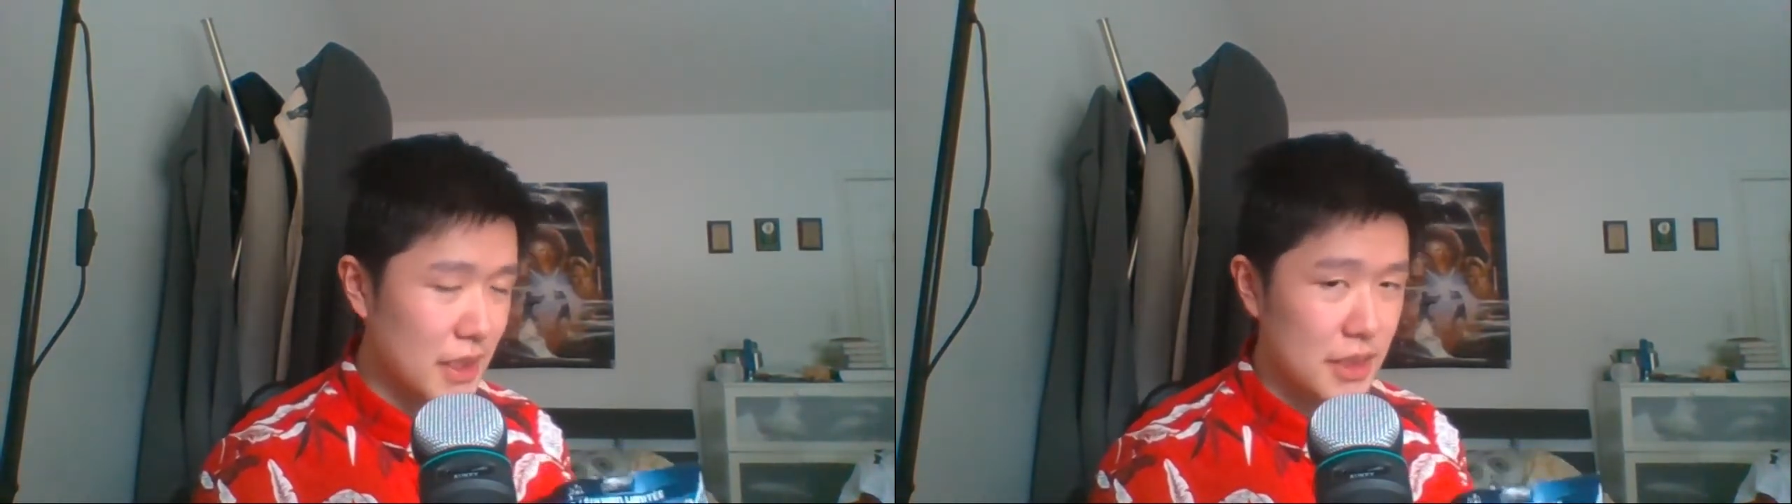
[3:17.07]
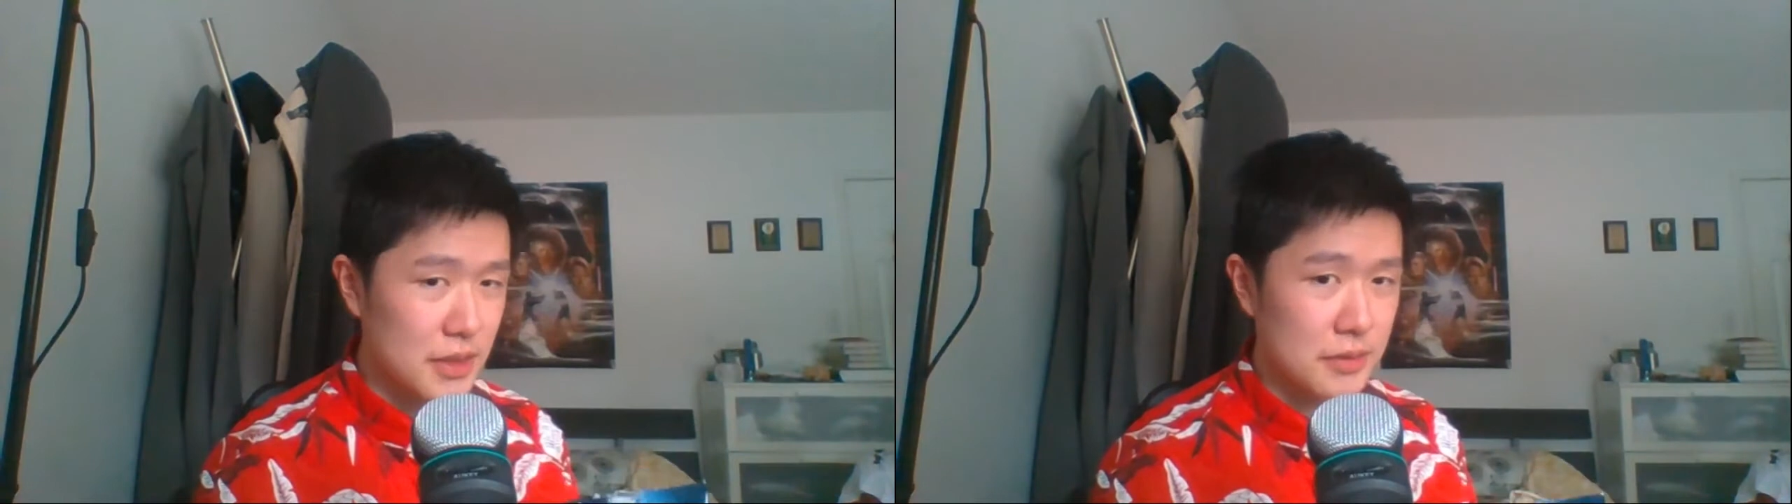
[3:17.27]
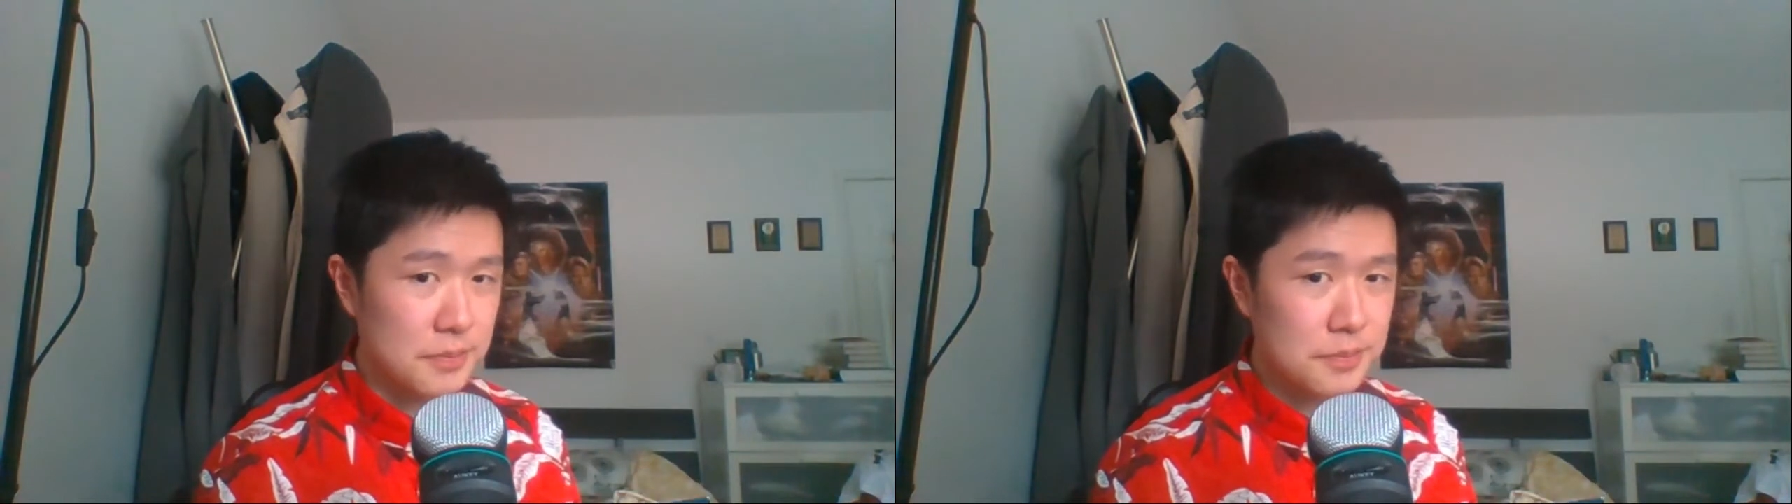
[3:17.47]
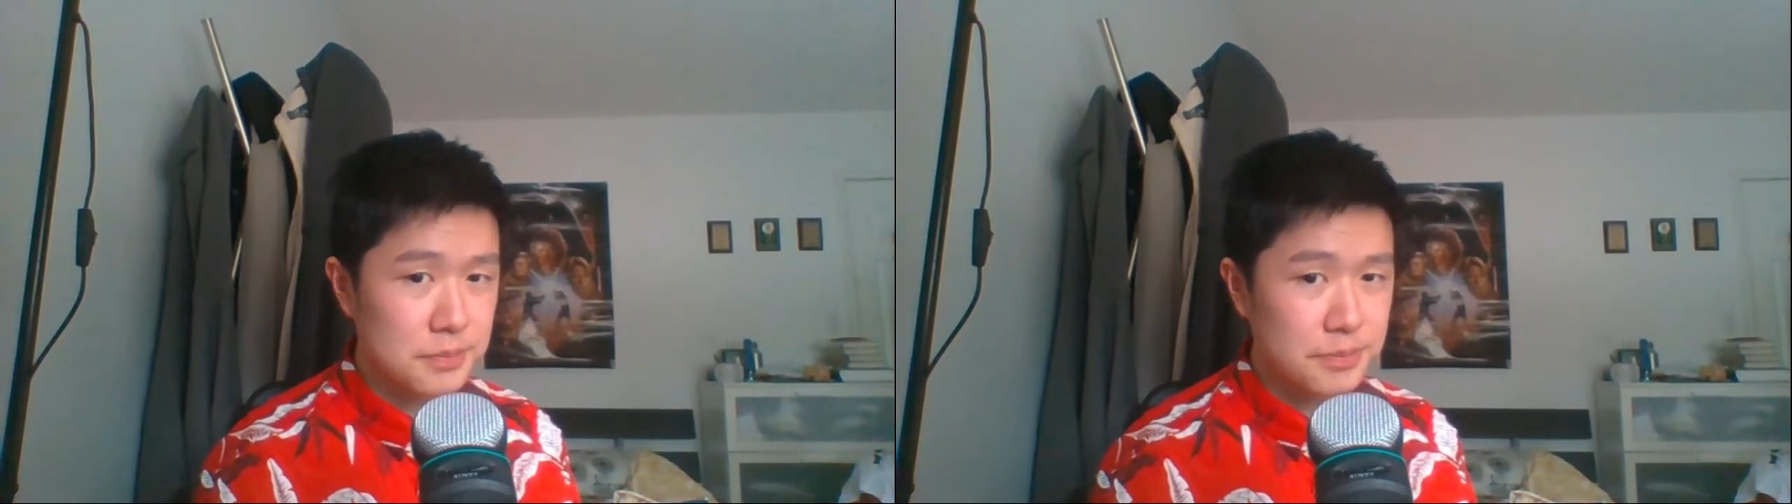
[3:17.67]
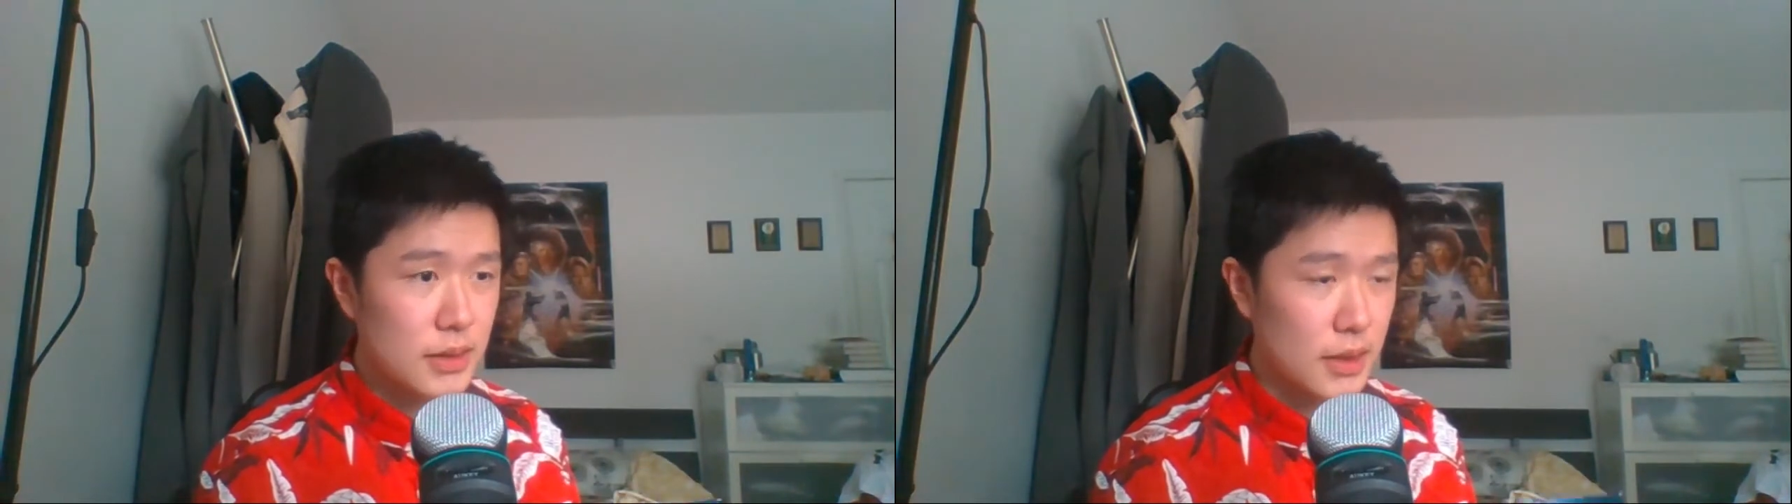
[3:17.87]
like a
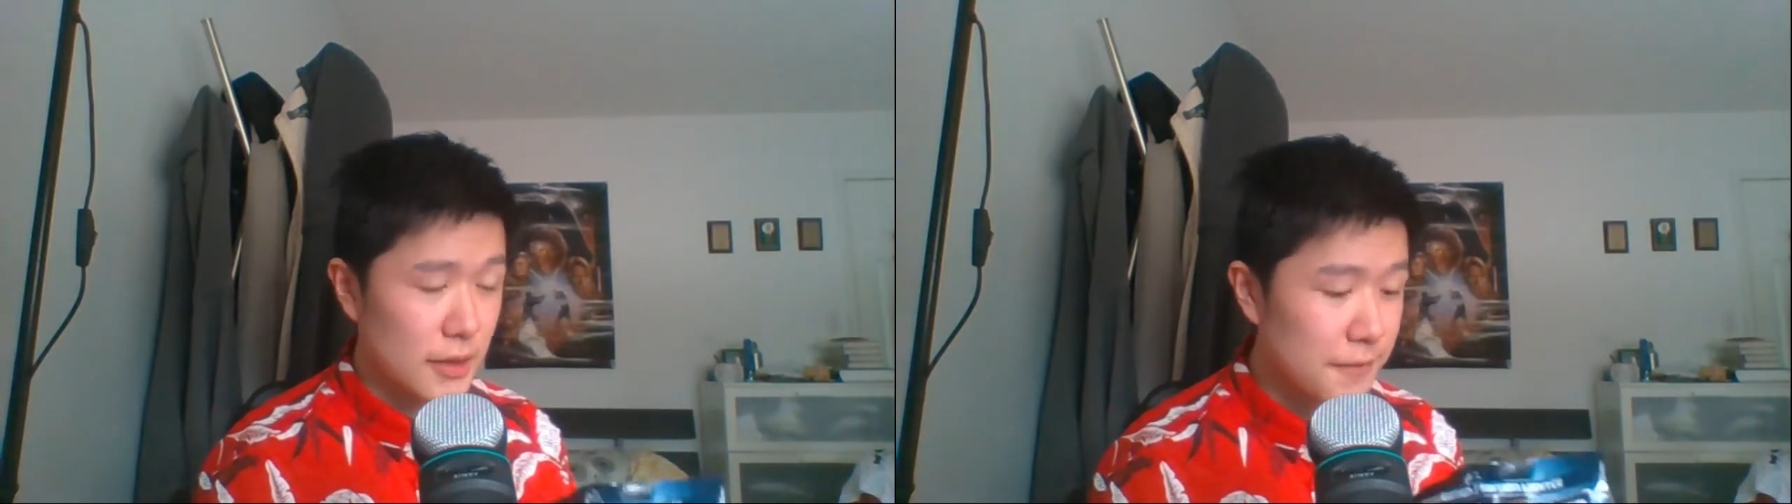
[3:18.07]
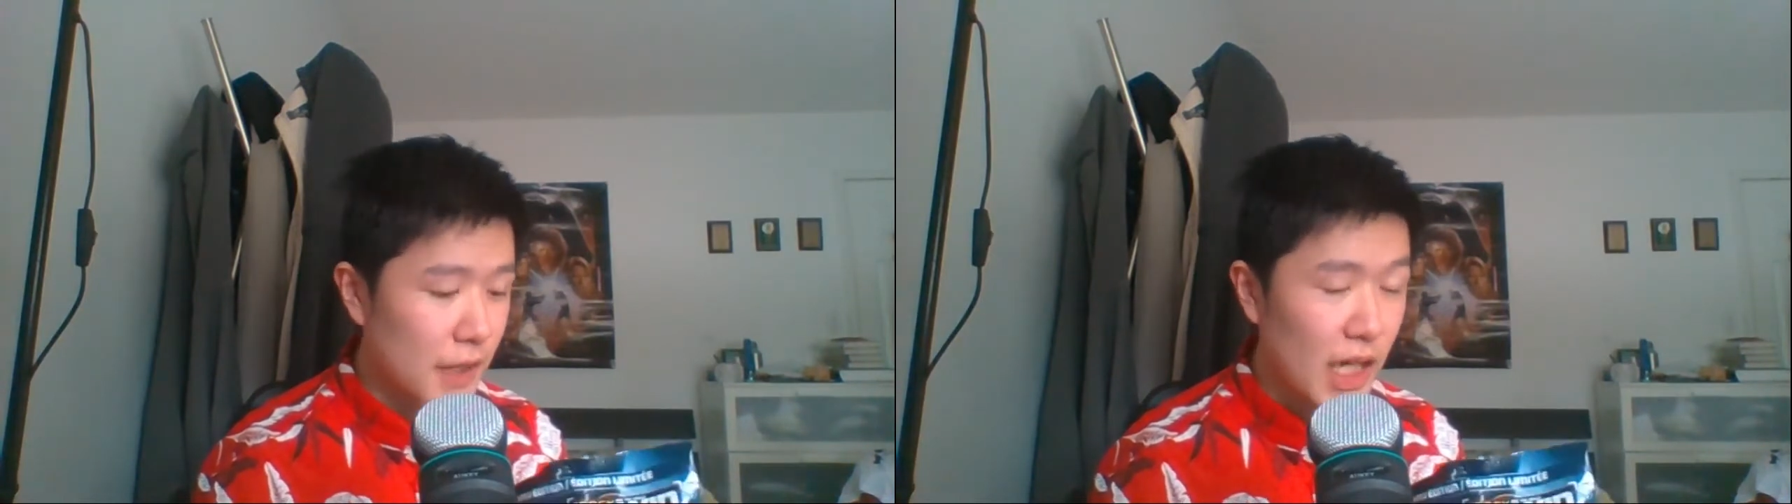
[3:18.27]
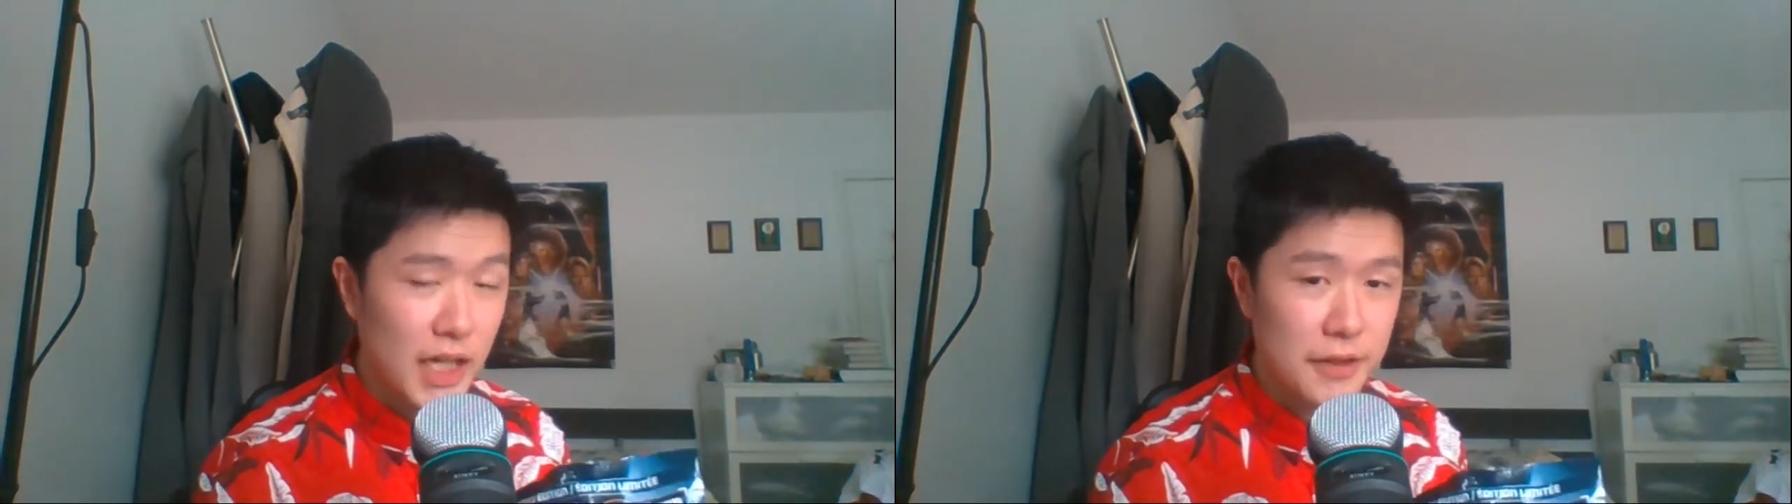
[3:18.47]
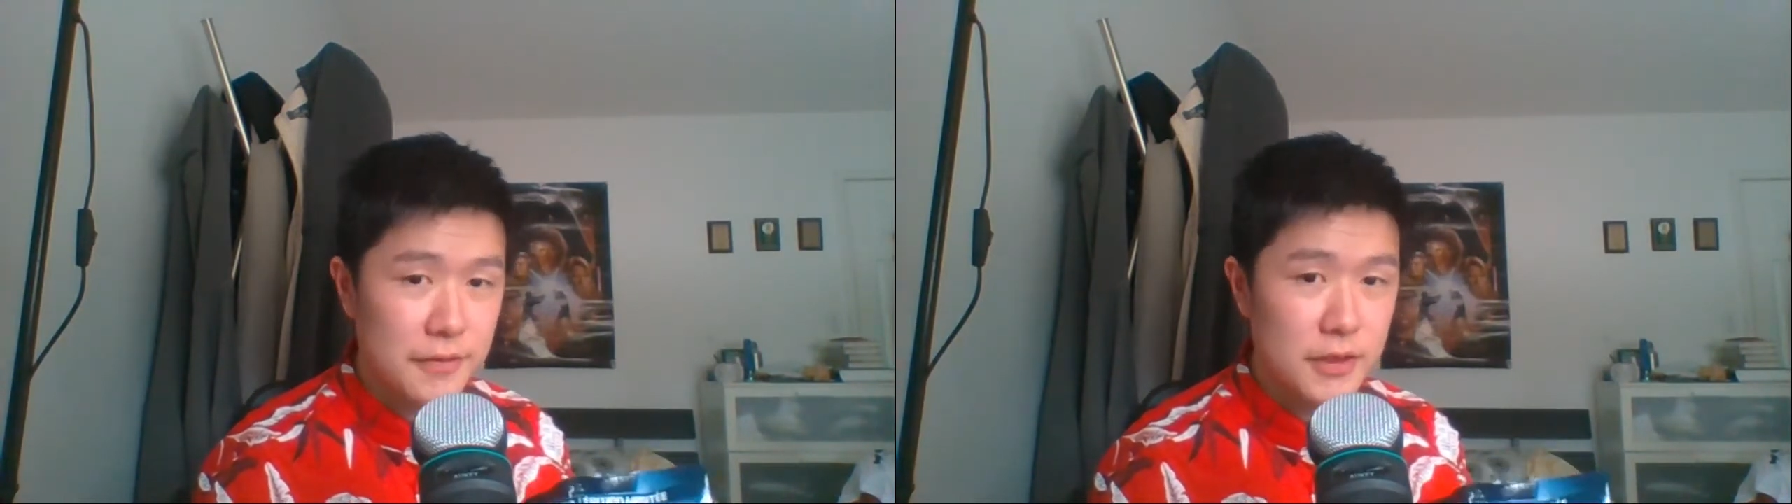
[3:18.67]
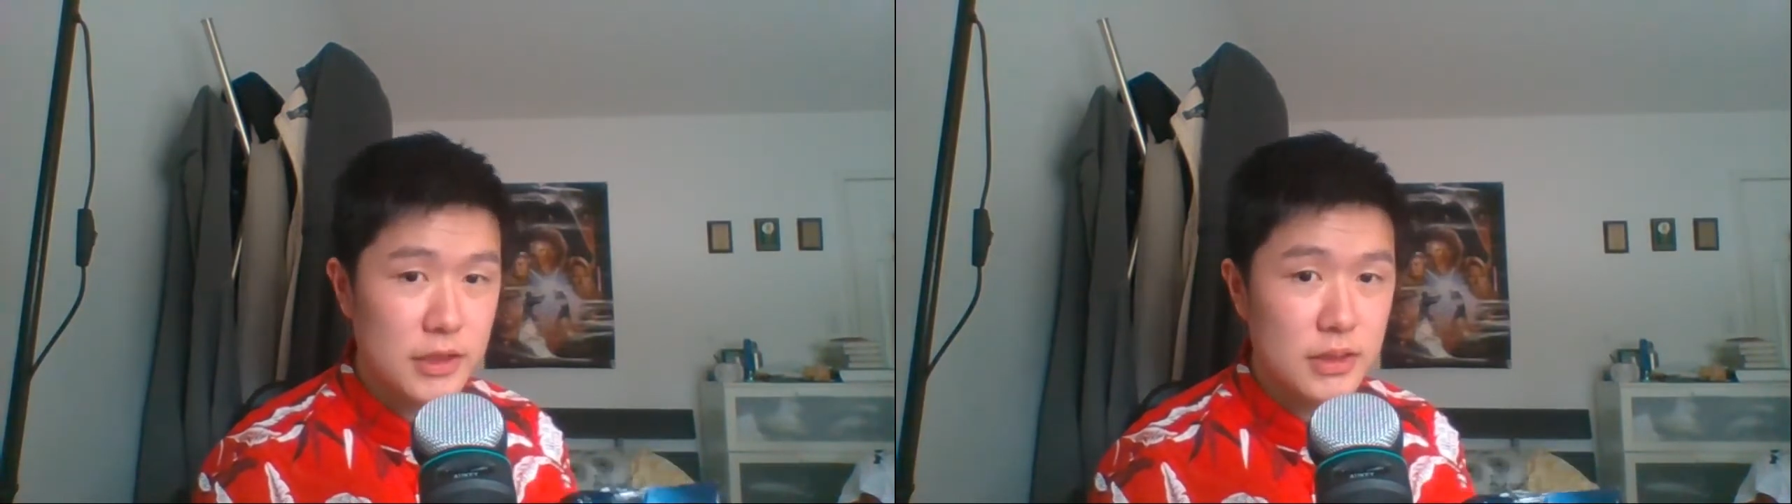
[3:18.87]
5.